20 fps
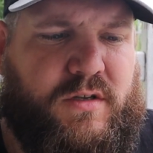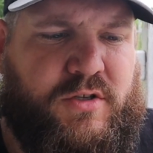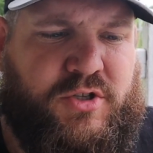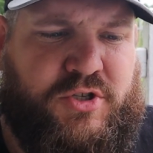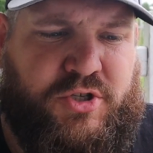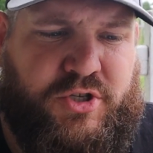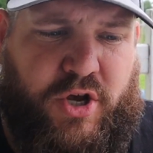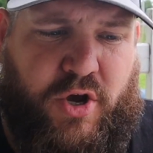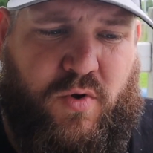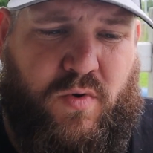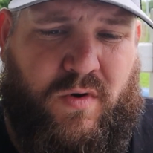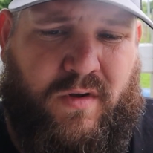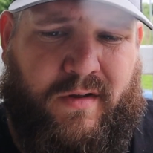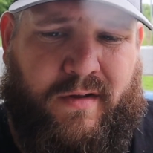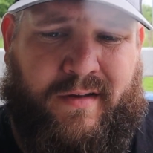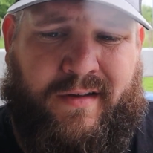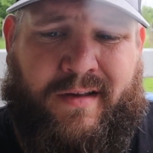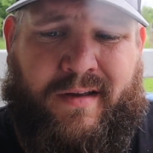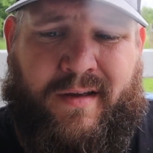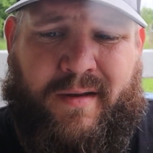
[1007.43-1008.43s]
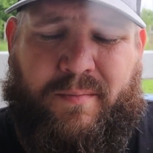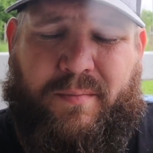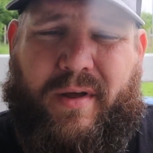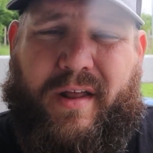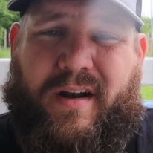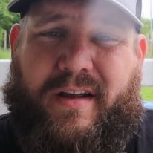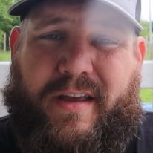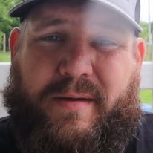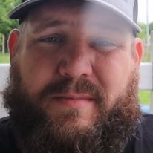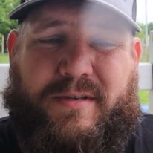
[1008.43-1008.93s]
So,
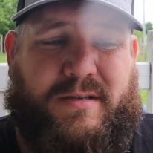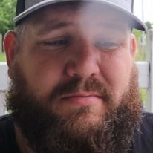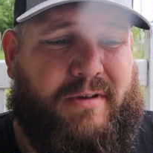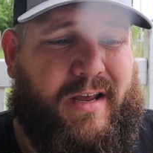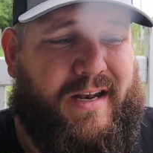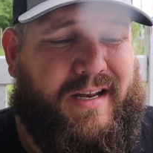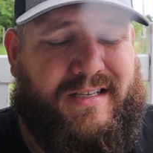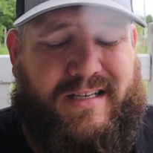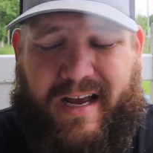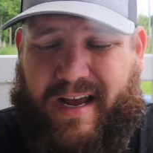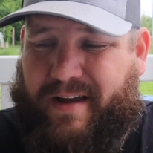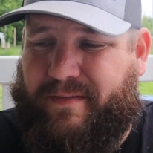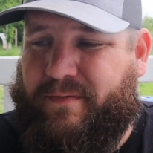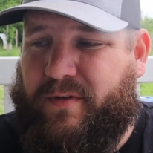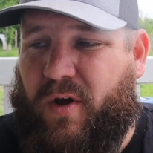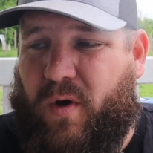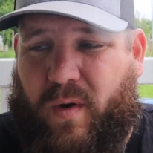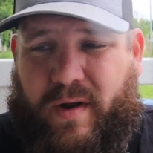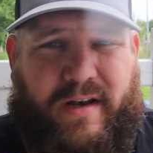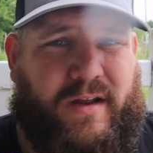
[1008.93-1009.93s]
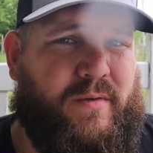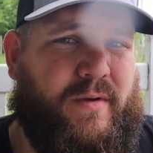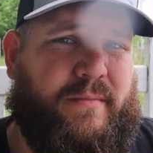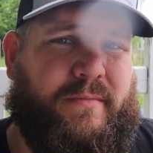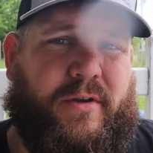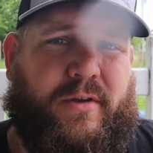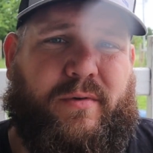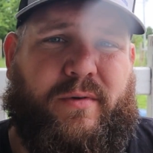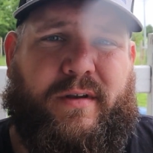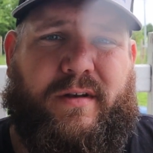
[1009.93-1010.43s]
plan on giving me some guineas. I have no idea what
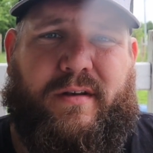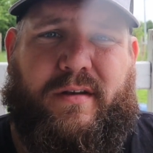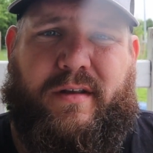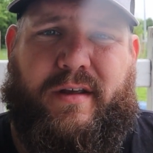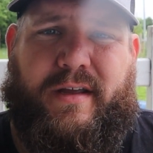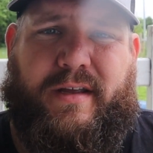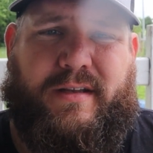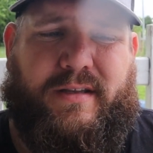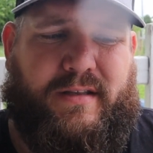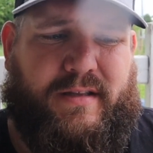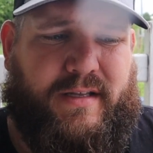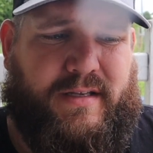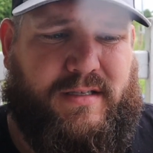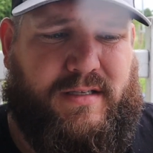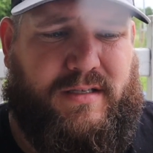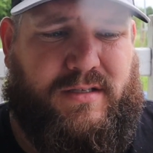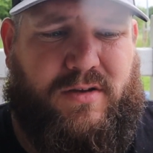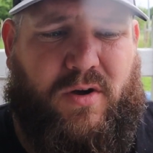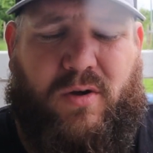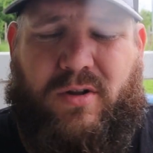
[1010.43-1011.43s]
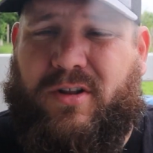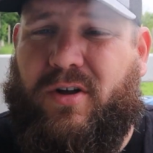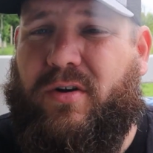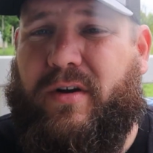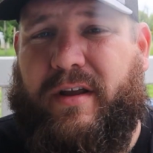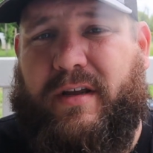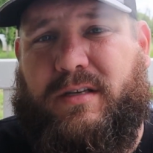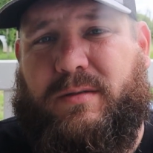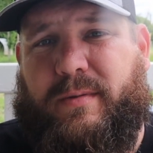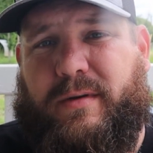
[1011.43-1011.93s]
I'm doing. This is all a
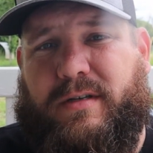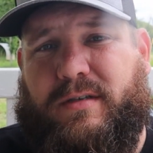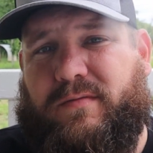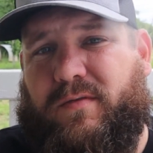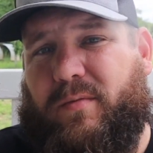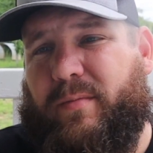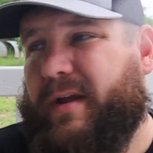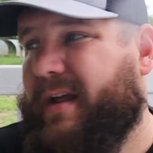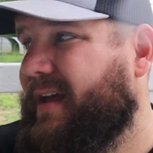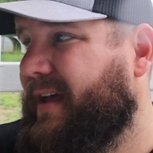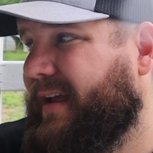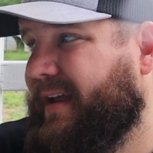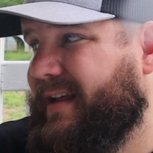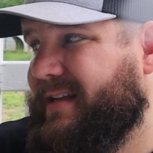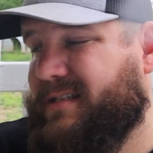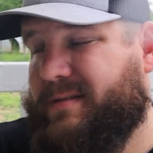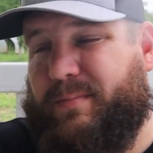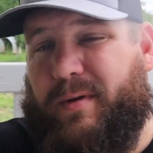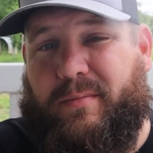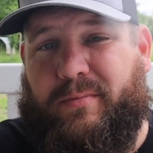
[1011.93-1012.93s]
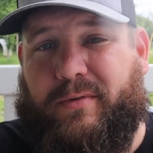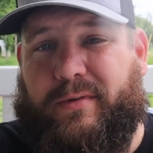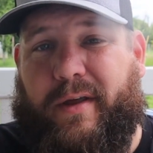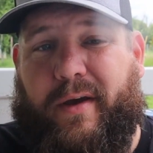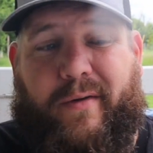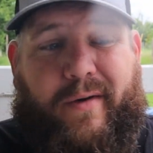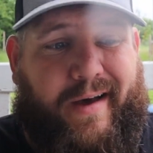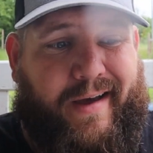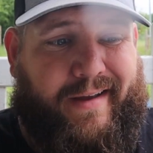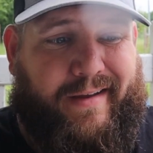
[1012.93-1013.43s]
learning experience for me. Like, as people
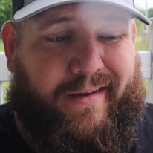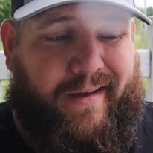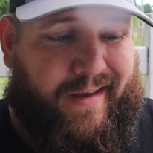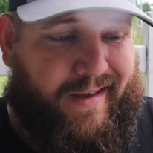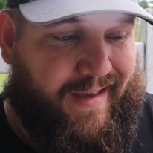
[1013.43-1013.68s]
know, I